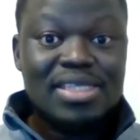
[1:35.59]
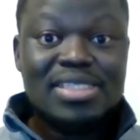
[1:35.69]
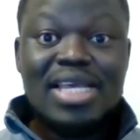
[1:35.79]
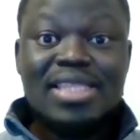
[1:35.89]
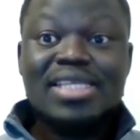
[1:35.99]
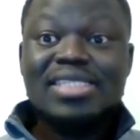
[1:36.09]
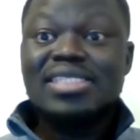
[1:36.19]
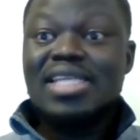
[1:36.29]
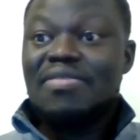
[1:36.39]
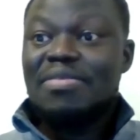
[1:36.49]
It's like there's
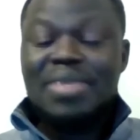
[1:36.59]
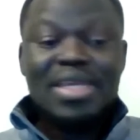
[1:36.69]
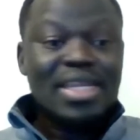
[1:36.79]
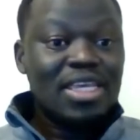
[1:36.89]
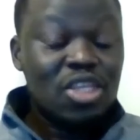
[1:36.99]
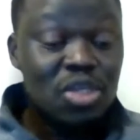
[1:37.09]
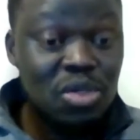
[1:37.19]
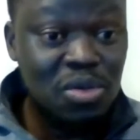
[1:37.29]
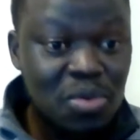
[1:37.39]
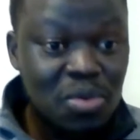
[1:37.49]
never been a
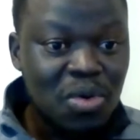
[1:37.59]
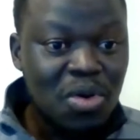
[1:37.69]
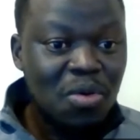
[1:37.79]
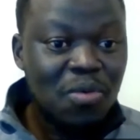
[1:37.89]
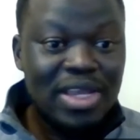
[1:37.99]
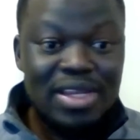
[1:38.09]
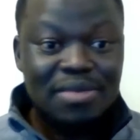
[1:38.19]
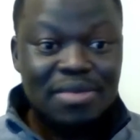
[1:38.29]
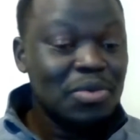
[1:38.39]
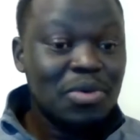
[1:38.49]
queue
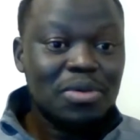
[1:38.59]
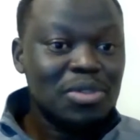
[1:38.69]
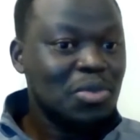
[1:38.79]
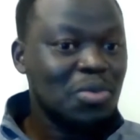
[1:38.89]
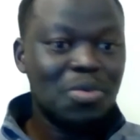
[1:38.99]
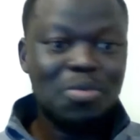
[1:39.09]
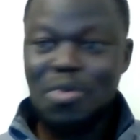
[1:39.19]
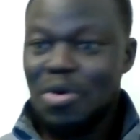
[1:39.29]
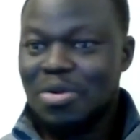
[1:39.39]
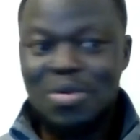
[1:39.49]
waiting to go to
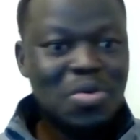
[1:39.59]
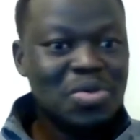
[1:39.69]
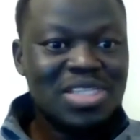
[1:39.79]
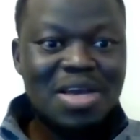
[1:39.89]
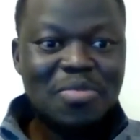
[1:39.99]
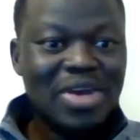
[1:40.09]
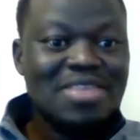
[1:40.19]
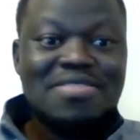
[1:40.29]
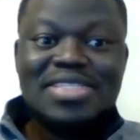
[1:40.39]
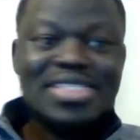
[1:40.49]
work or somewhere.
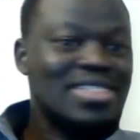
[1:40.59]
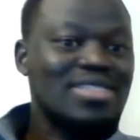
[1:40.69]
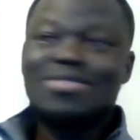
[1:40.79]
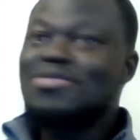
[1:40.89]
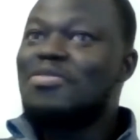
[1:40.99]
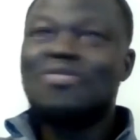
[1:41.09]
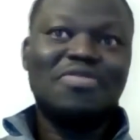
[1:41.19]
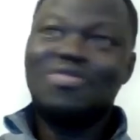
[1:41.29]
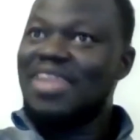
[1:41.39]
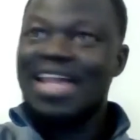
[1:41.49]
You just go
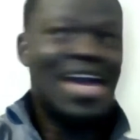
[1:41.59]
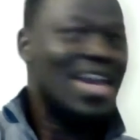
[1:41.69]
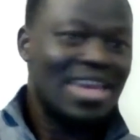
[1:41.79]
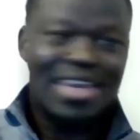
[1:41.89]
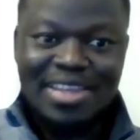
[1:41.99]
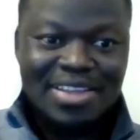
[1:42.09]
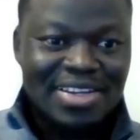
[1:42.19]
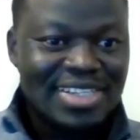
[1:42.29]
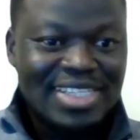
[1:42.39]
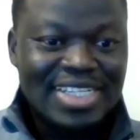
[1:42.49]
fly, you
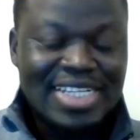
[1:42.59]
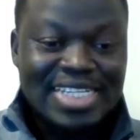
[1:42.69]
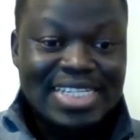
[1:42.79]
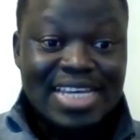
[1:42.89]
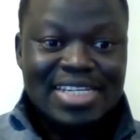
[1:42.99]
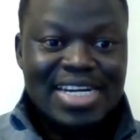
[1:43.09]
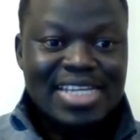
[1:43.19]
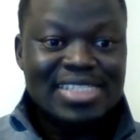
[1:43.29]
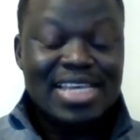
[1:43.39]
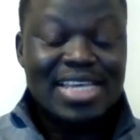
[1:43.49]
know, like
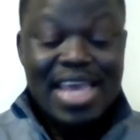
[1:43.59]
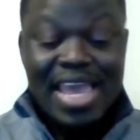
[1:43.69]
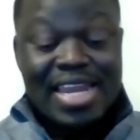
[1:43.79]
crazy.